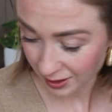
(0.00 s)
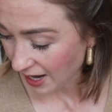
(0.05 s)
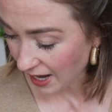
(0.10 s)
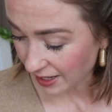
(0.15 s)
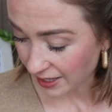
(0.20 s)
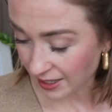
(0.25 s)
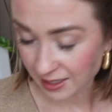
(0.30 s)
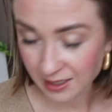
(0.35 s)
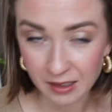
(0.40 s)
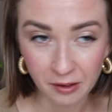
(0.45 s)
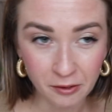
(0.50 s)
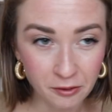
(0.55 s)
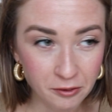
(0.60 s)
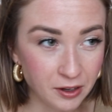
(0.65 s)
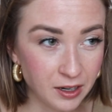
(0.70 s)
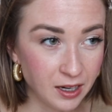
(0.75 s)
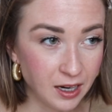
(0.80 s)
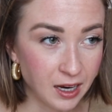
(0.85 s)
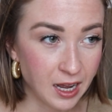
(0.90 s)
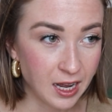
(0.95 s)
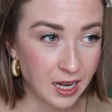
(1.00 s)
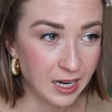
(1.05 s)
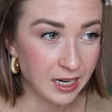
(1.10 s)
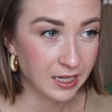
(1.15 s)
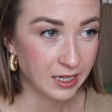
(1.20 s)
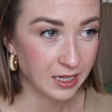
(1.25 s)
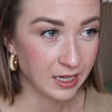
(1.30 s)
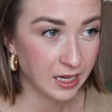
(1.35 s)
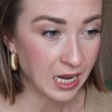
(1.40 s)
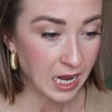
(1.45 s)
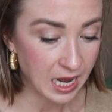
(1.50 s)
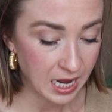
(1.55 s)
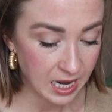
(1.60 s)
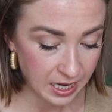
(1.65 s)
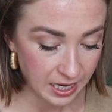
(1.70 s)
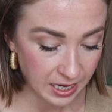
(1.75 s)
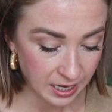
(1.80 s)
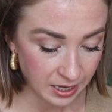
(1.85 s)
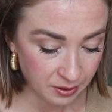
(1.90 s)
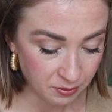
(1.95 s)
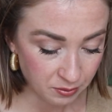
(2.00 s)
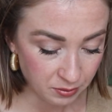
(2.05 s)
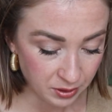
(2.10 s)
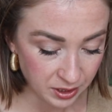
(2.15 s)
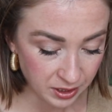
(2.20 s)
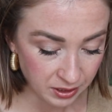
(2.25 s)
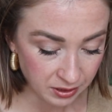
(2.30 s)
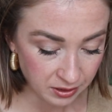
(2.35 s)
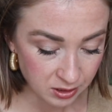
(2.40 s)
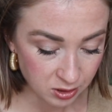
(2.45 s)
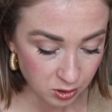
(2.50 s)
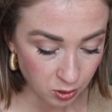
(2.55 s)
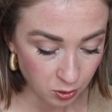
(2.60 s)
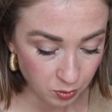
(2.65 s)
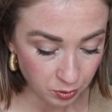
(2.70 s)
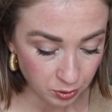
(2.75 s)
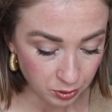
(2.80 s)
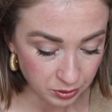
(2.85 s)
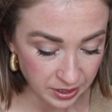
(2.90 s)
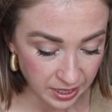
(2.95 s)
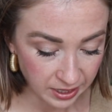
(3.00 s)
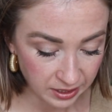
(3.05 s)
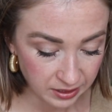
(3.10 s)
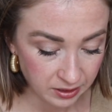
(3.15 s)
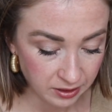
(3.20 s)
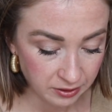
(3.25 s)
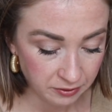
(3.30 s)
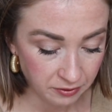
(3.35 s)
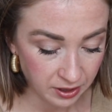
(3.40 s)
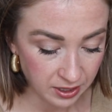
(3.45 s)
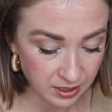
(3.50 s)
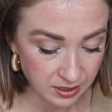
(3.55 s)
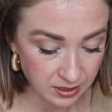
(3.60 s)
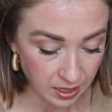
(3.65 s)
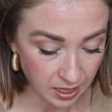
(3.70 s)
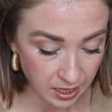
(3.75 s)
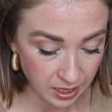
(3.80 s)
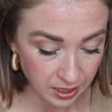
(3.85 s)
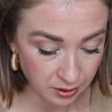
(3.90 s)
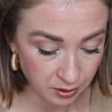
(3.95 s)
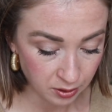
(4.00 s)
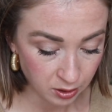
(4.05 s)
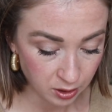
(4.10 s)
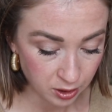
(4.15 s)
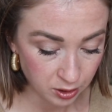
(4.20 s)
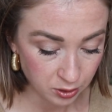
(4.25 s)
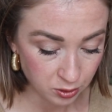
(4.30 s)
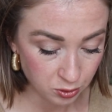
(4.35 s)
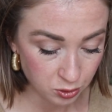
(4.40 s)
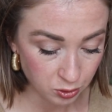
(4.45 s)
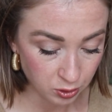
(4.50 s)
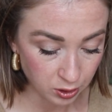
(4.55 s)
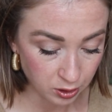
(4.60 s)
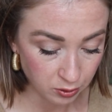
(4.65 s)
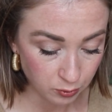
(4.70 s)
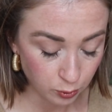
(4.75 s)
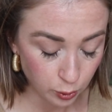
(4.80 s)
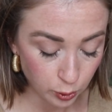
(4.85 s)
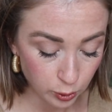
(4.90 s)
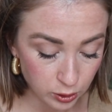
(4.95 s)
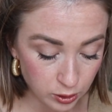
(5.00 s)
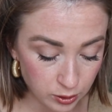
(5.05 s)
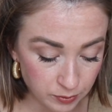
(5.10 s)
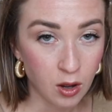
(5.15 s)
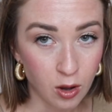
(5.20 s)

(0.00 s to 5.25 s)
I doesn't feel like I am being so productive as I usually would.